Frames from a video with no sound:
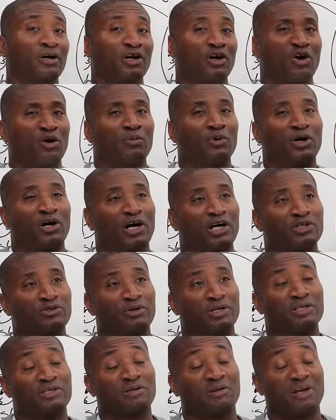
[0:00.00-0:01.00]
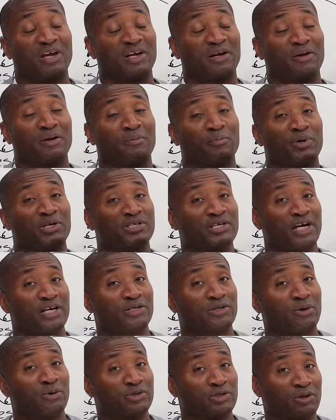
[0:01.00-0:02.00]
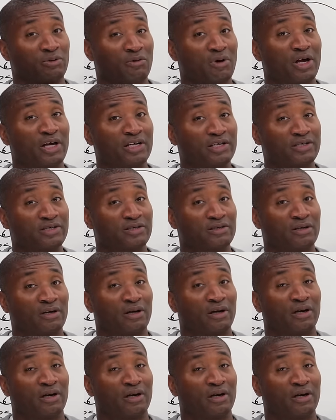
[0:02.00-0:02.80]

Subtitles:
carbohydrates like potatoes and rice,